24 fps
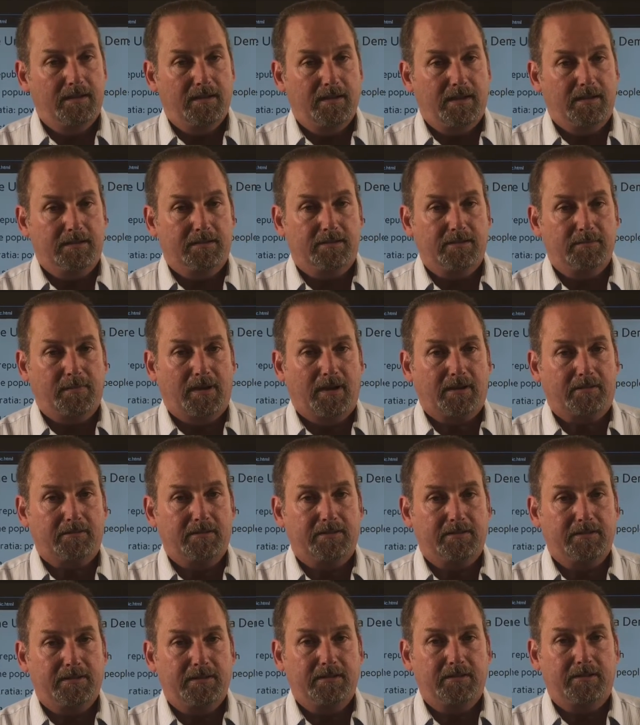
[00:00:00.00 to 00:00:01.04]
"In a
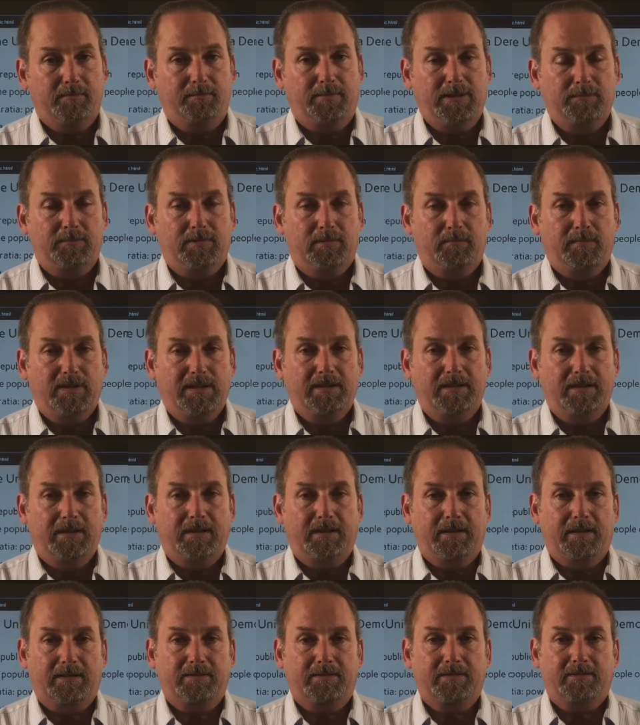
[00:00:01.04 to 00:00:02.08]
democracy, the people meet
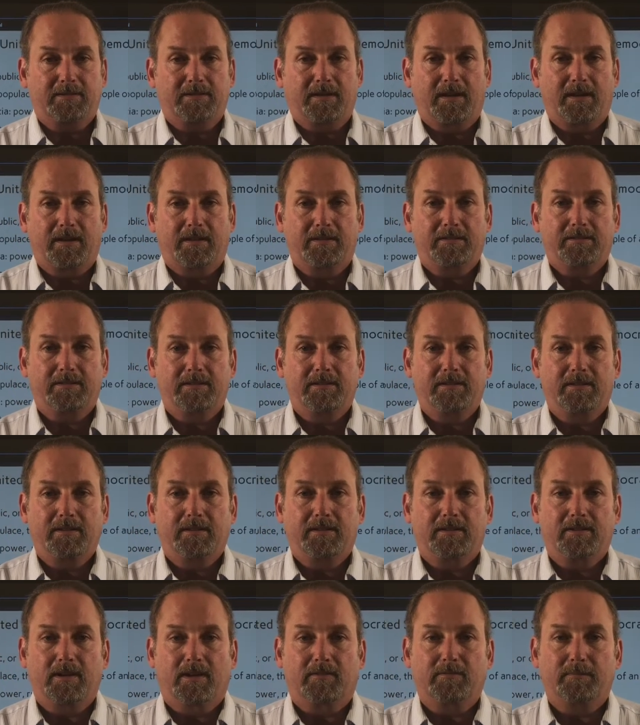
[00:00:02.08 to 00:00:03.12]
and exercise
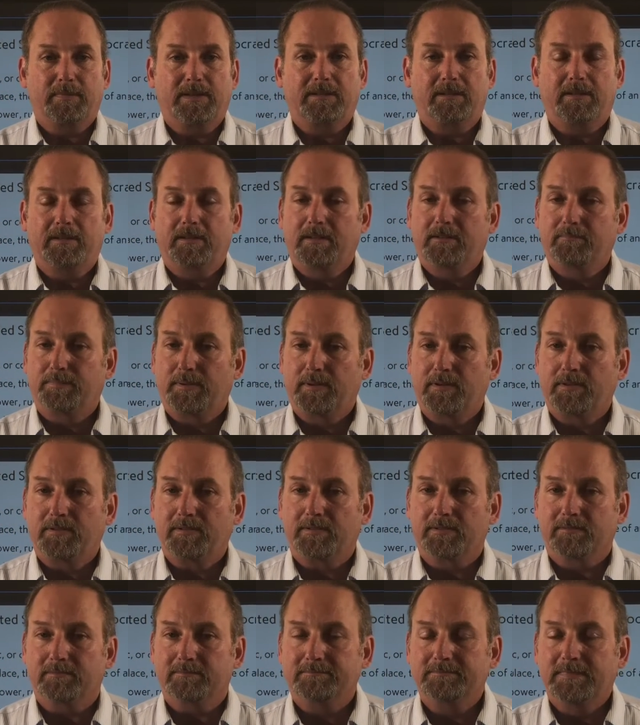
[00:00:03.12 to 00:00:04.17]
the government in
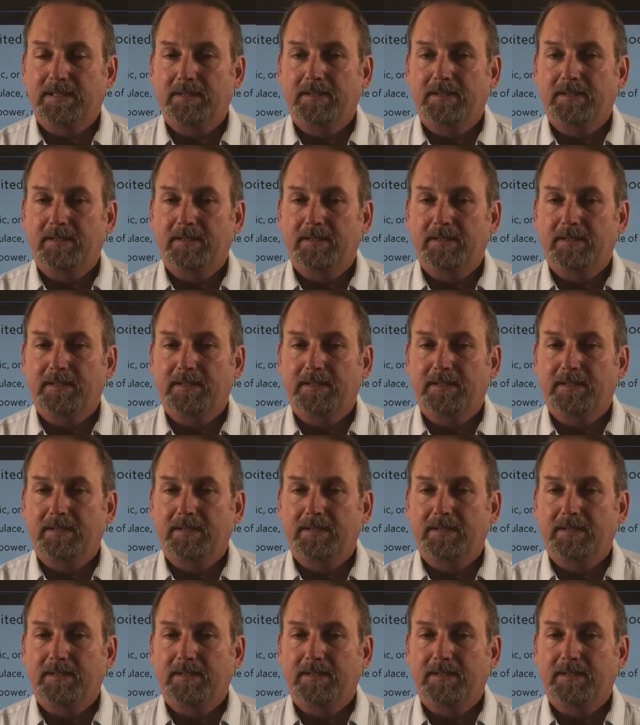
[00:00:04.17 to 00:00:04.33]
person.